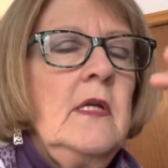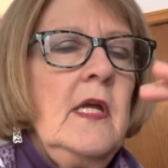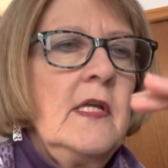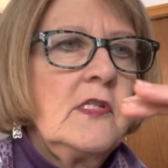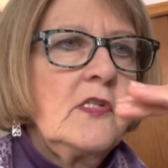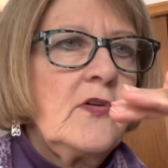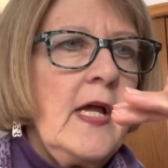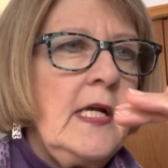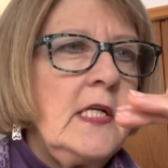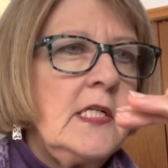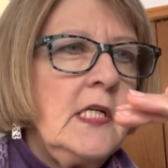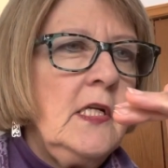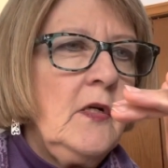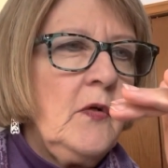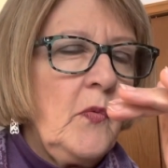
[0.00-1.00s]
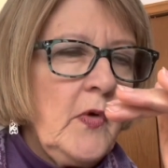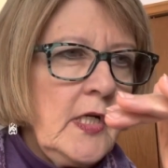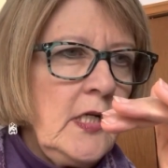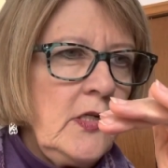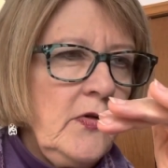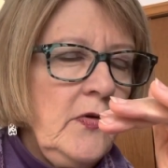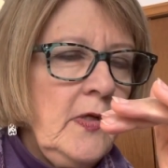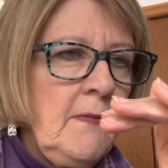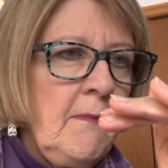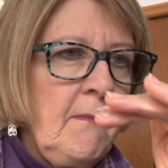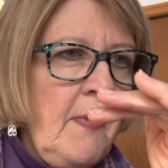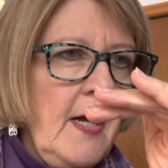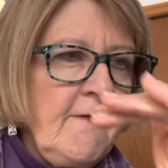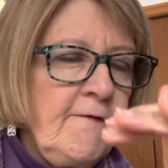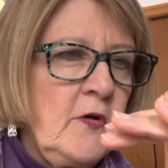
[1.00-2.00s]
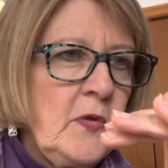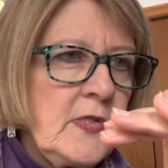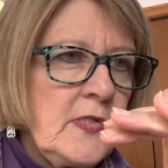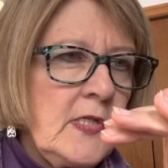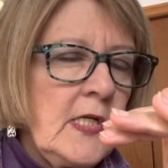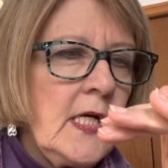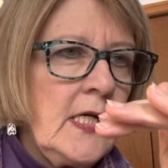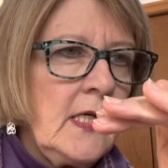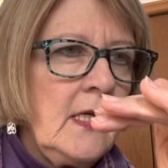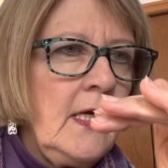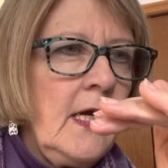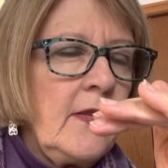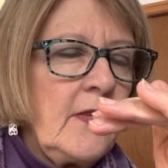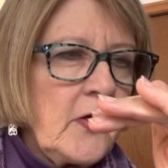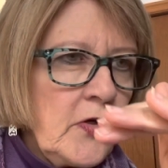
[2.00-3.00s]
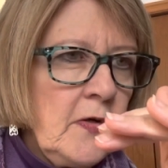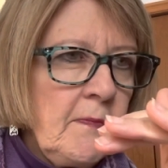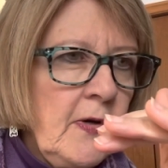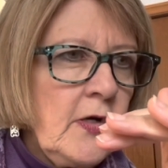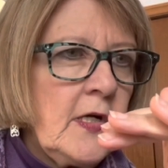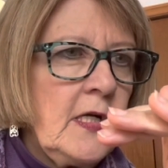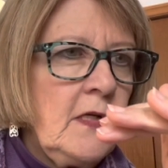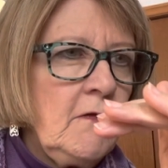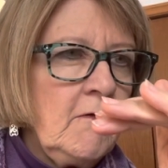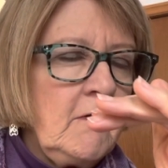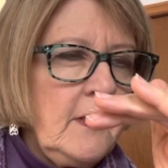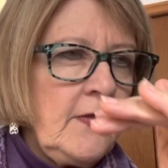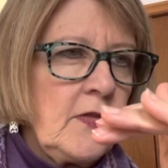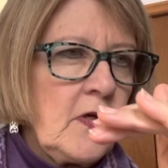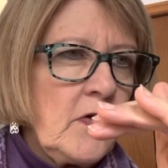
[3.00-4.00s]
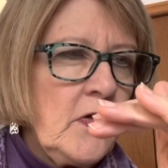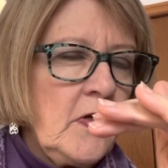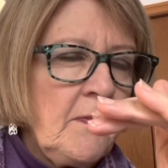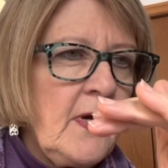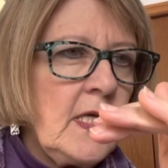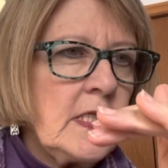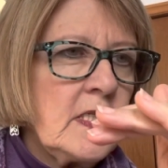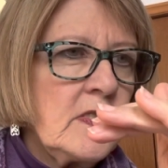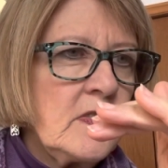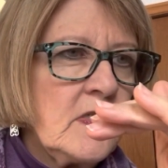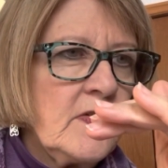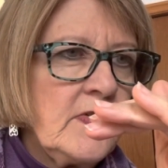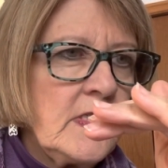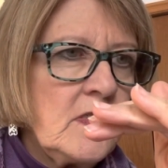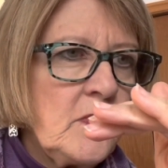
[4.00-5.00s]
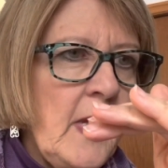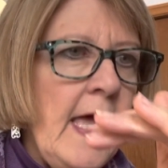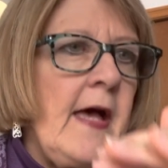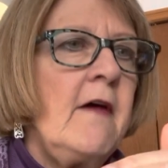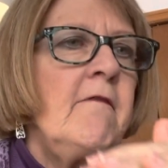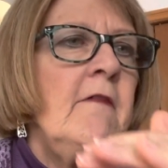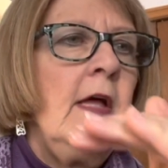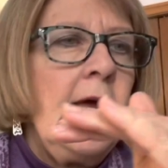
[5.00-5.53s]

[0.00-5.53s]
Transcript: Strategy, we're going to do it by focusing on the current market with the current products and services we have.